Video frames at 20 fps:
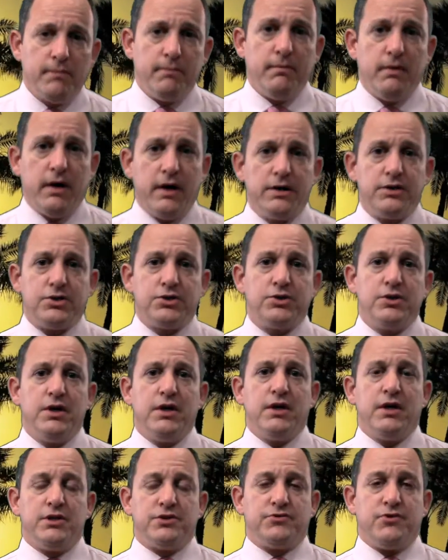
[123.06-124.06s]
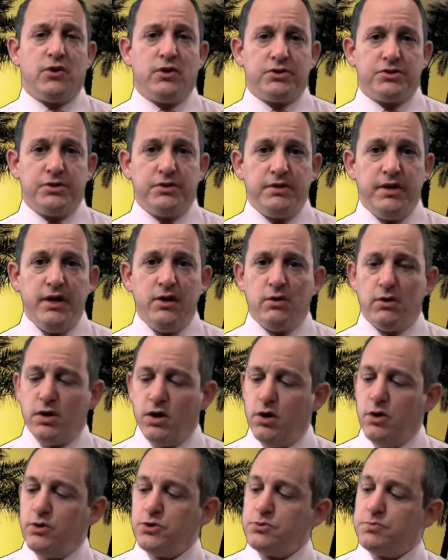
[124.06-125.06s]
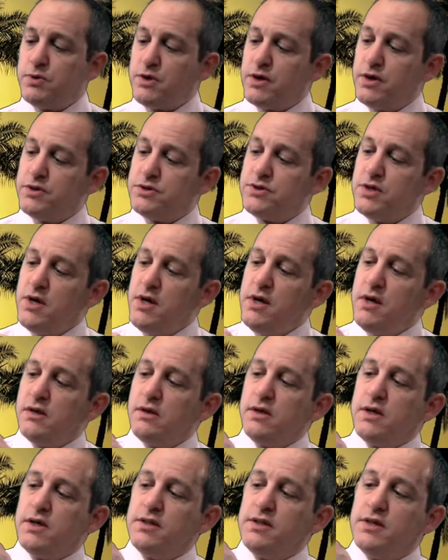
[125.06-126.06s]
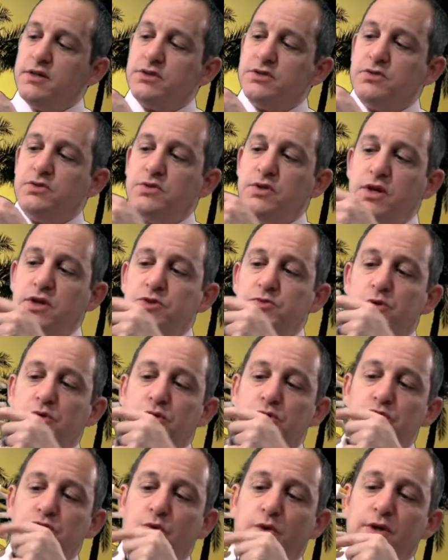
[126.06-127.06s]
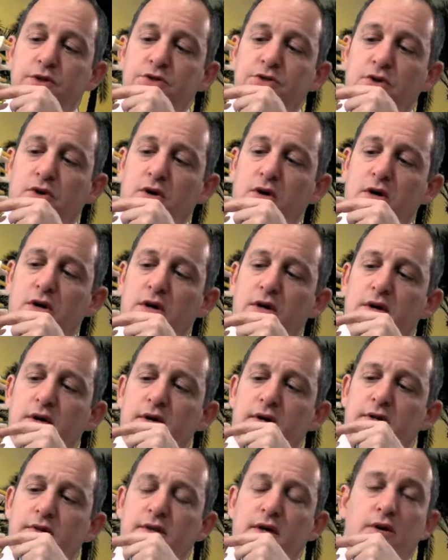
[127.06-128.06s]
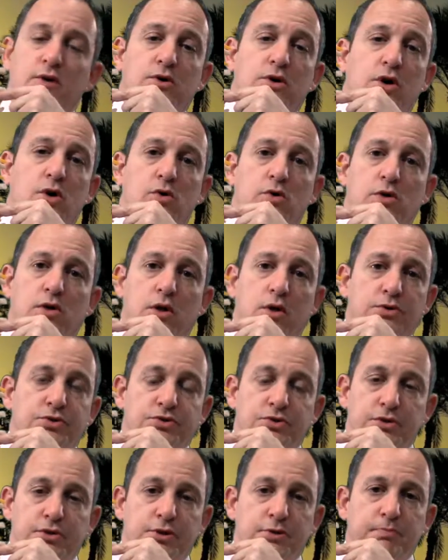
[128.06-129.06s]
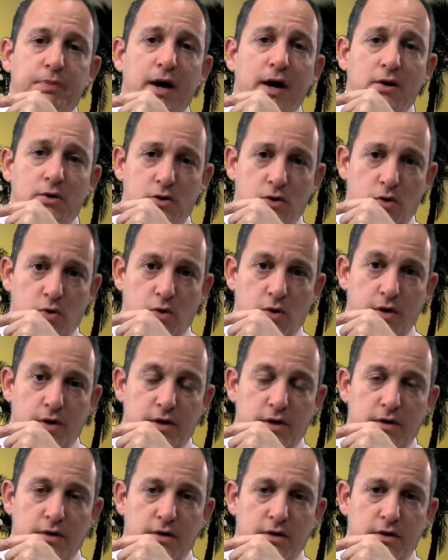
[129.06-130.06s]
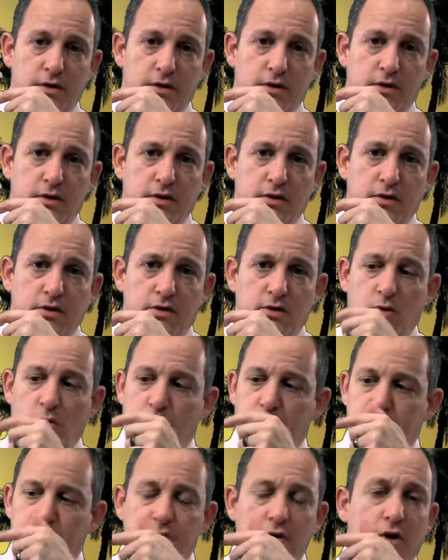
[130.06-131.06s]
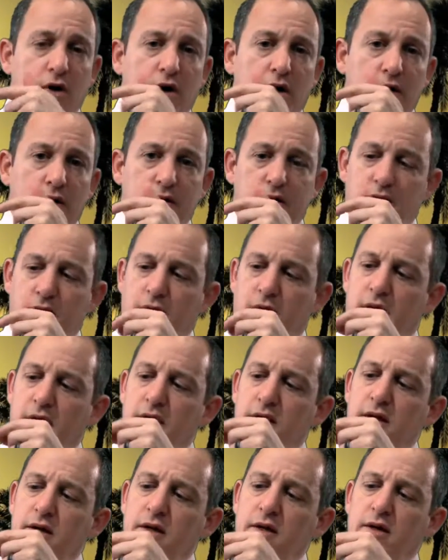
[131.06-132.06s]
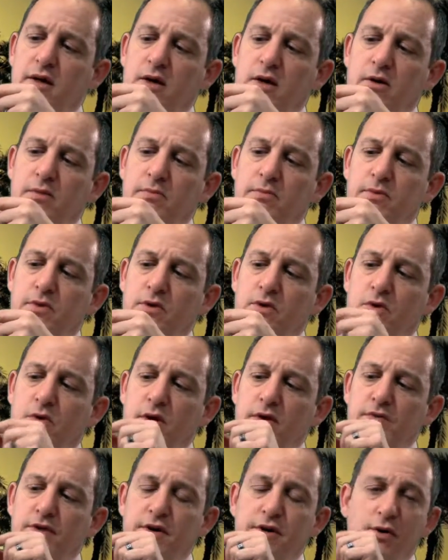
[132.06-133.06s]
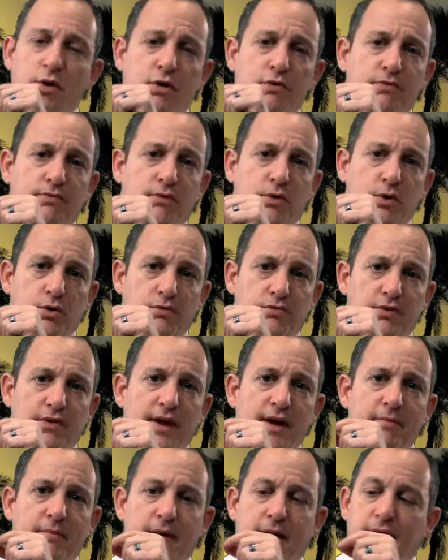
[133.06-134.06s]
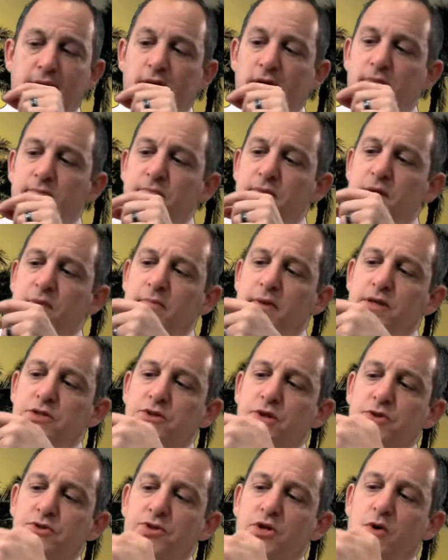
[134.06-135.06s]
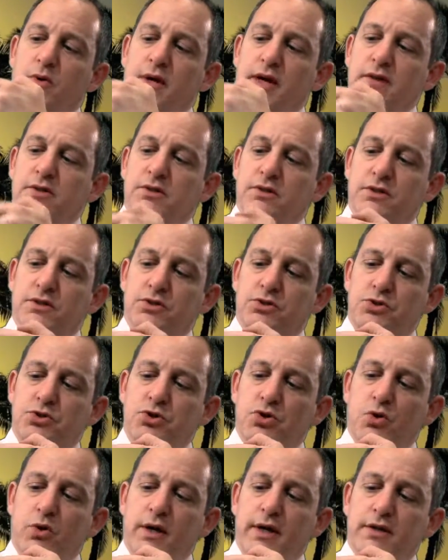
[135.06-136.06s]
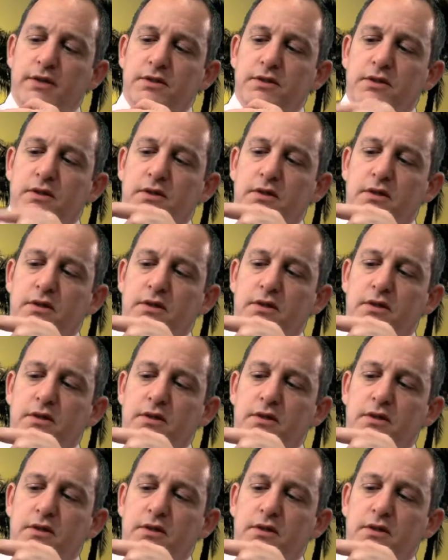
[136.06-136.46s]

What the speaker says: much as far as the needle goes, because look at this. Here's where the joints are. They don't go close to the spinal cord or the dura, okay, or even a nerve root for that matter. Basically, it's going into this joint.